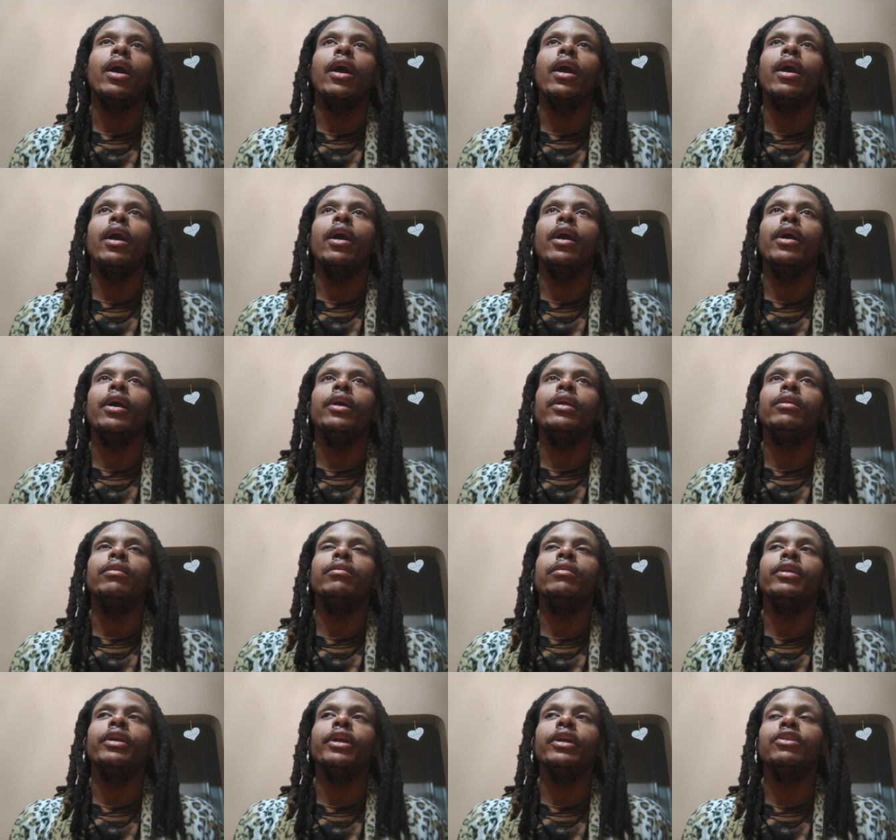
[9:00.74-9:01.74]

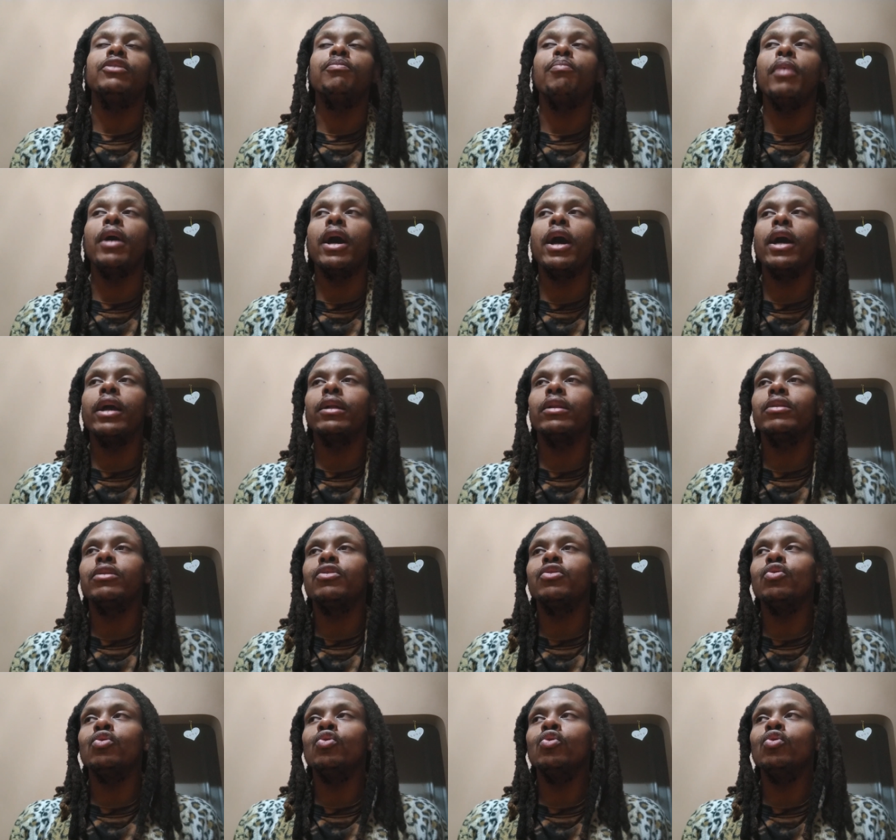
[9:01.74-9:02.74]
and gets back
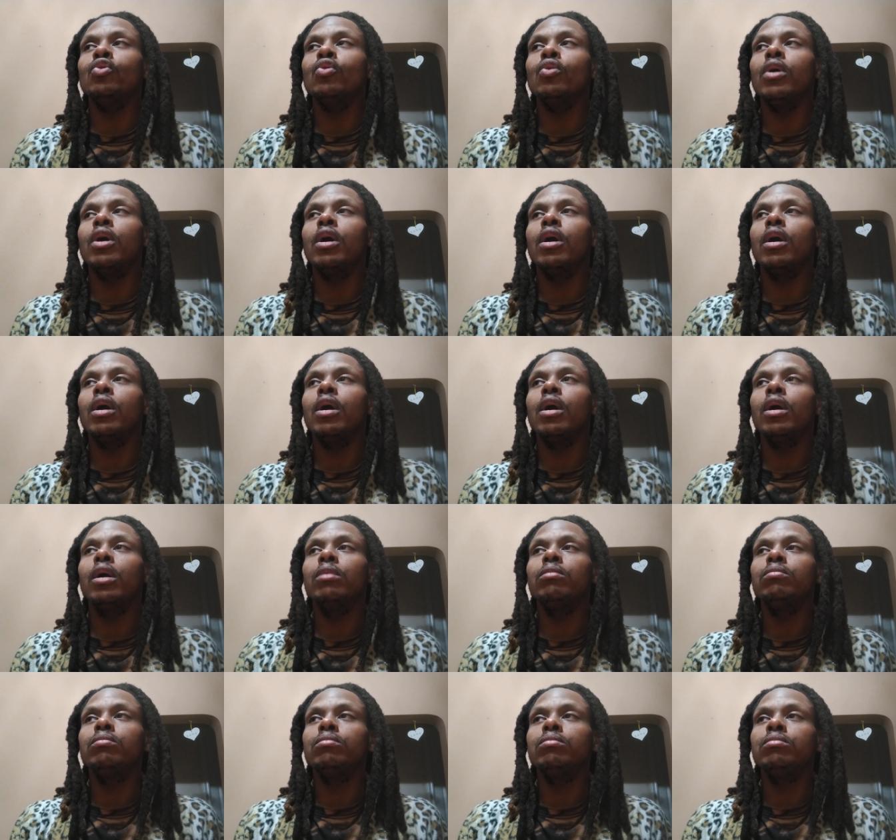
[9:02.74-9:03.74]
to
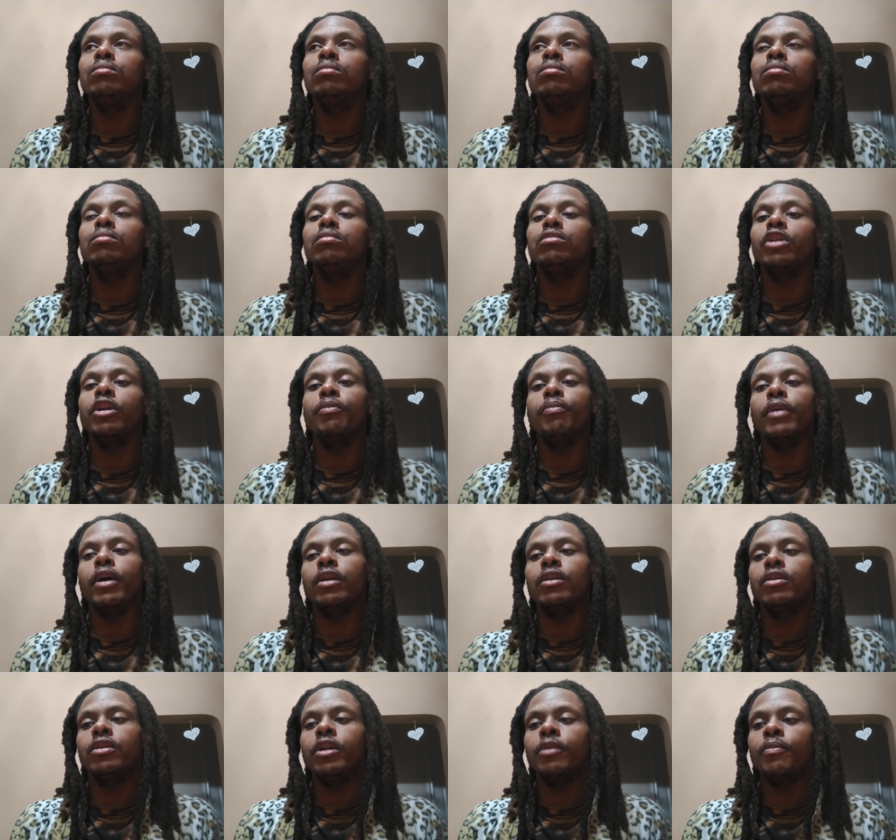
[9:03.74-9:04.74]
uh, get
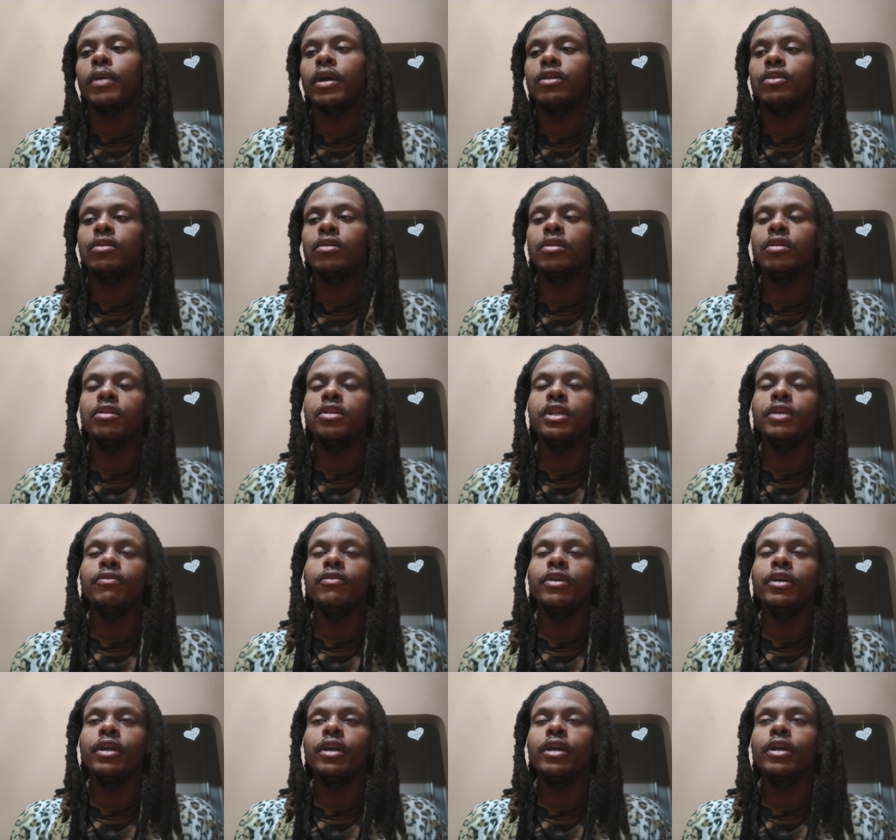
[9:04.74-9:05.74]
back get back to the
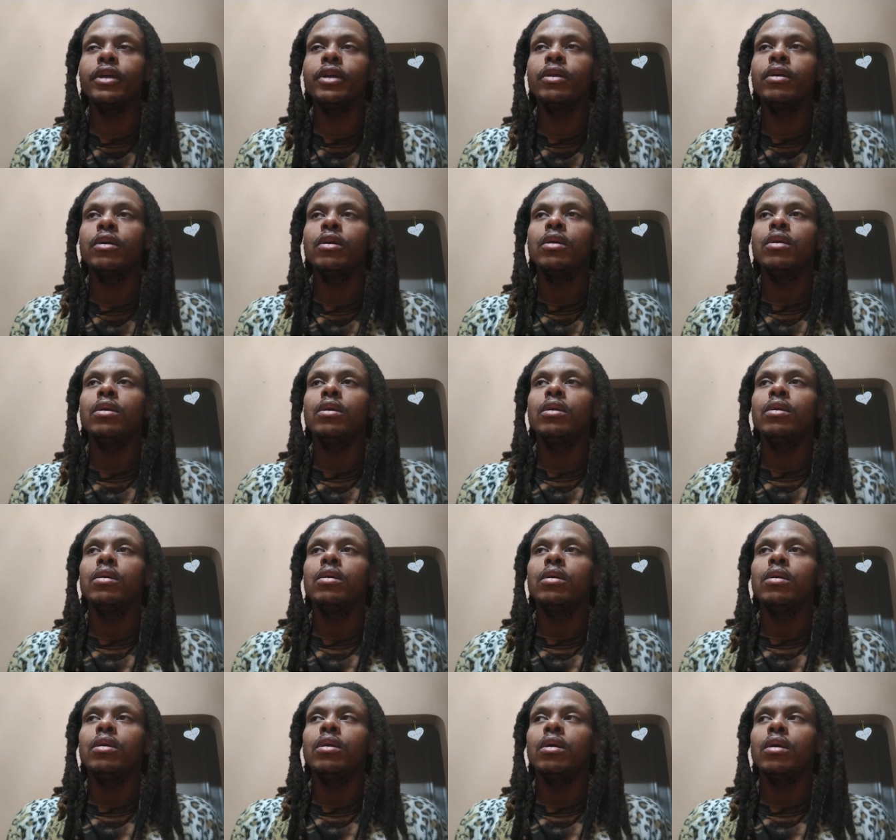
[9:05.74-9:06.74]
TVA
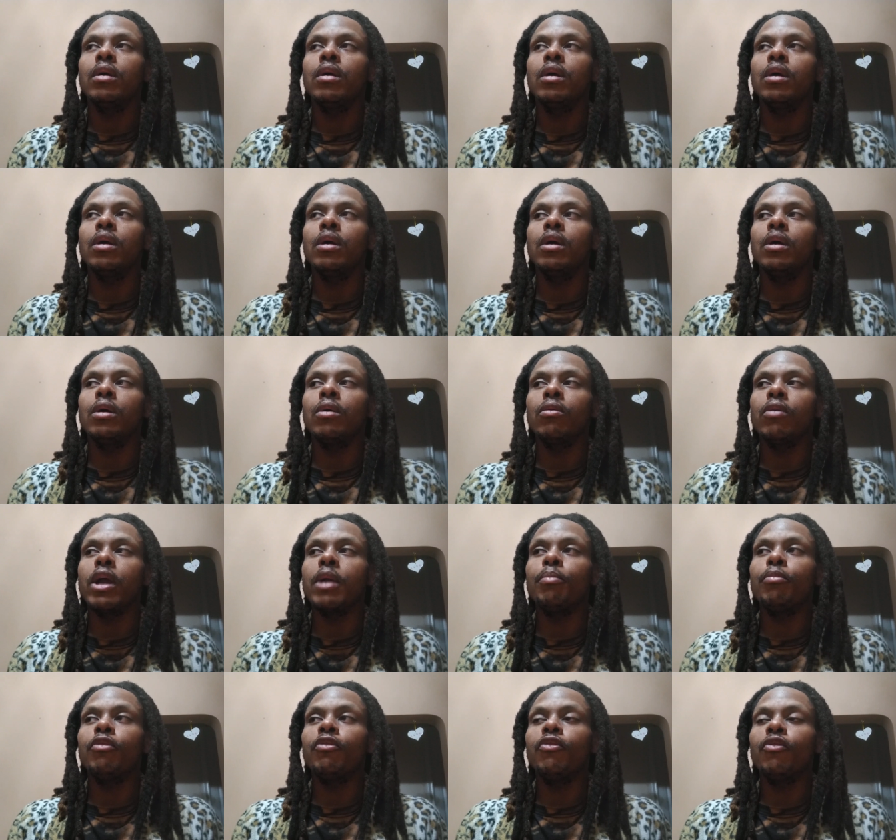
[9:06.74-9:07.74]
uh,
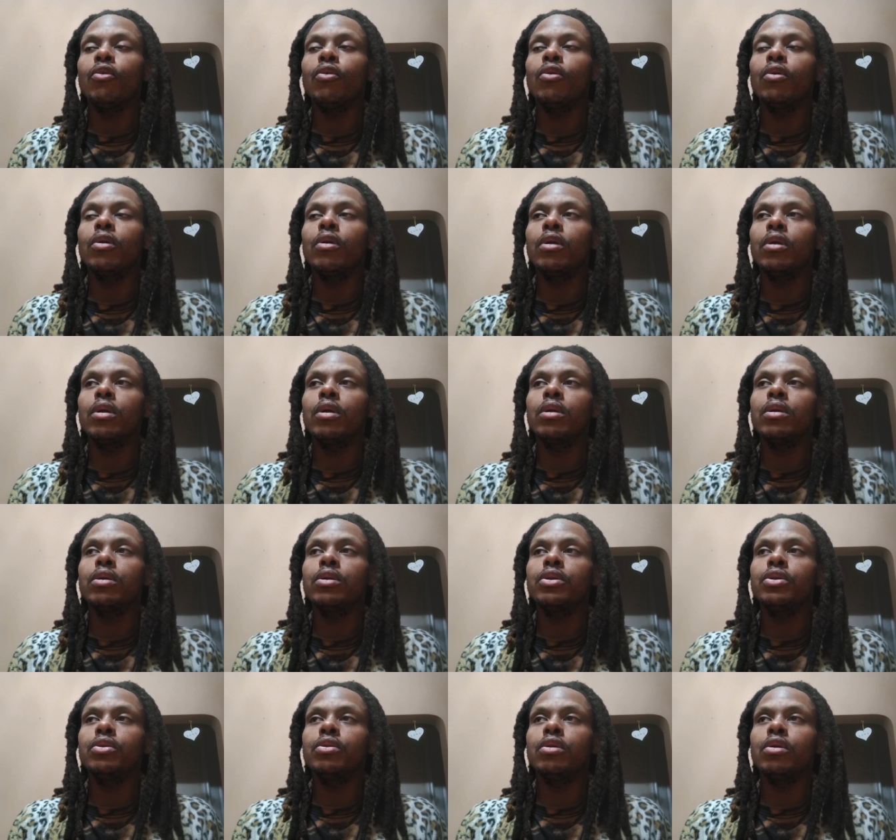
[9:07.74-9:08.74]
right
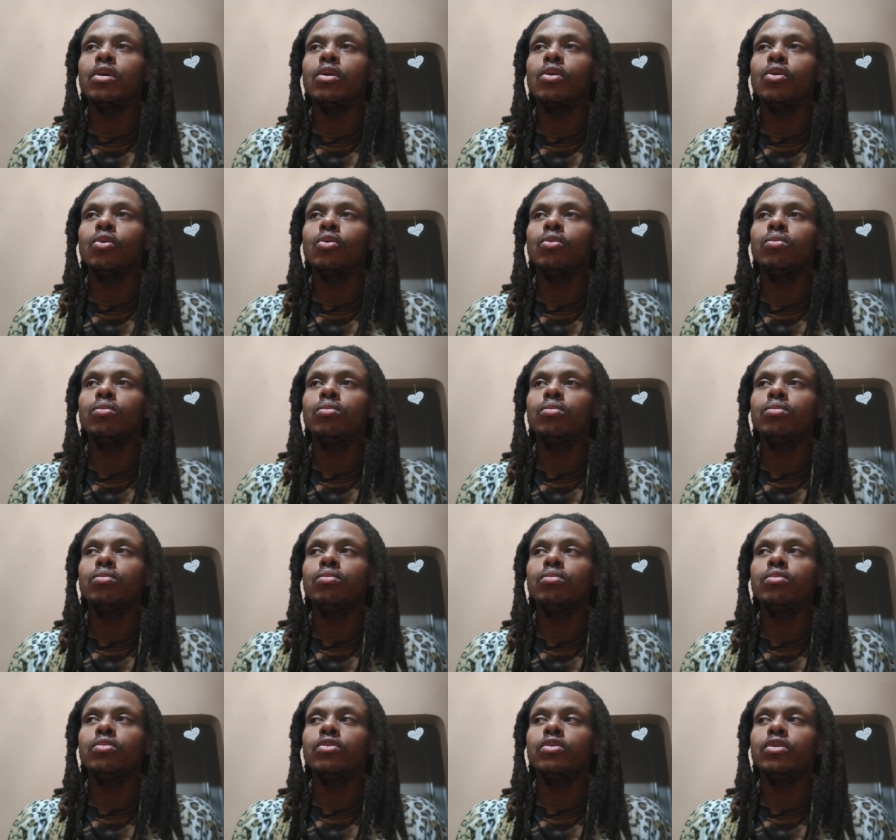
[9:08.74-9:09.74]
before, you know,
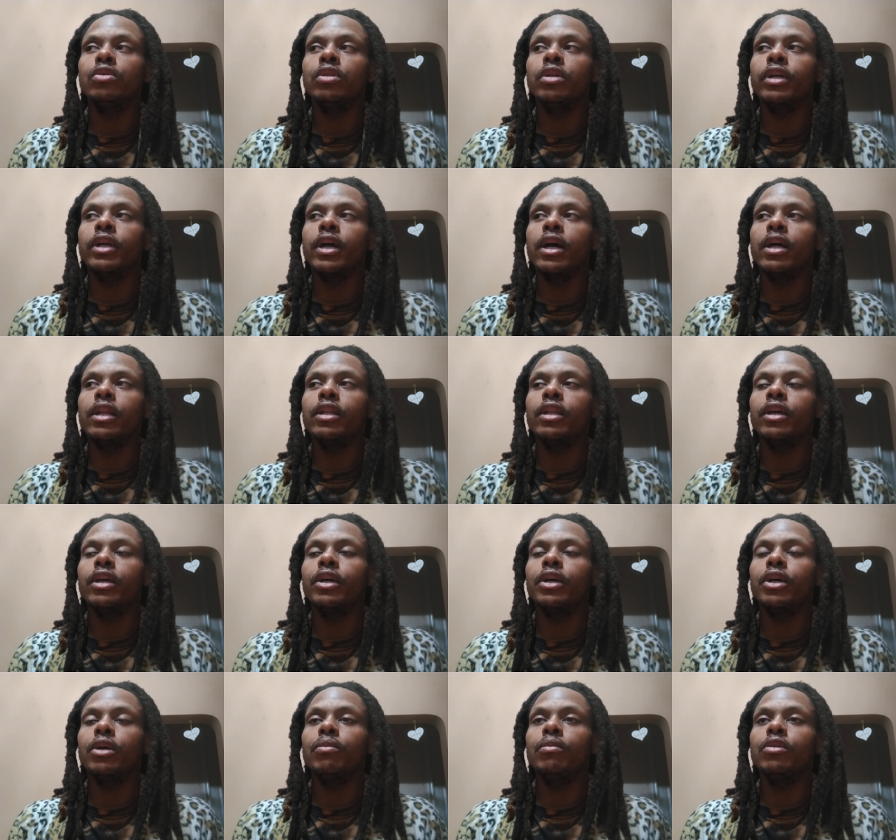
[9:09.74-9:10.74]
the
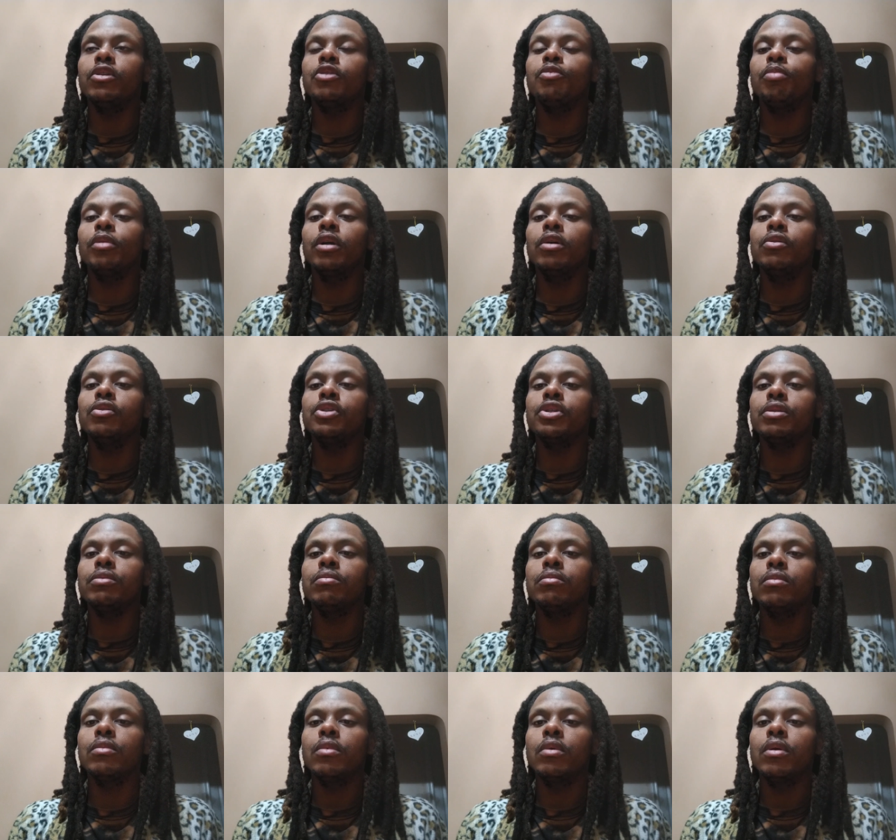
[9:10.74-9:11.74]
goddamn
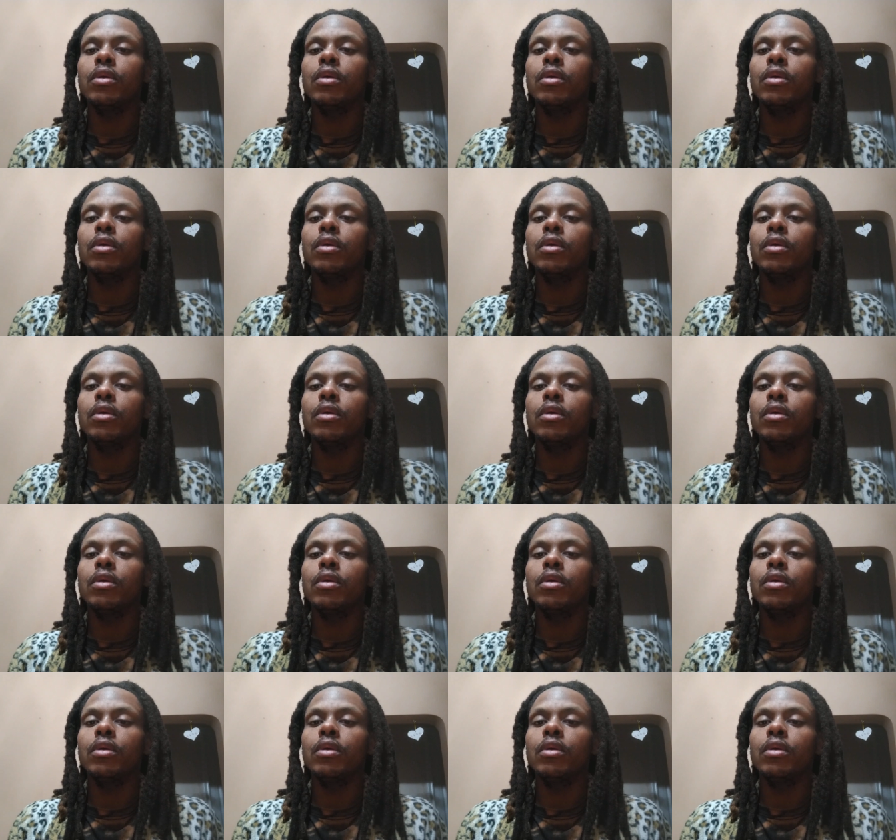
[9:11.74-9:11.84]
explosion.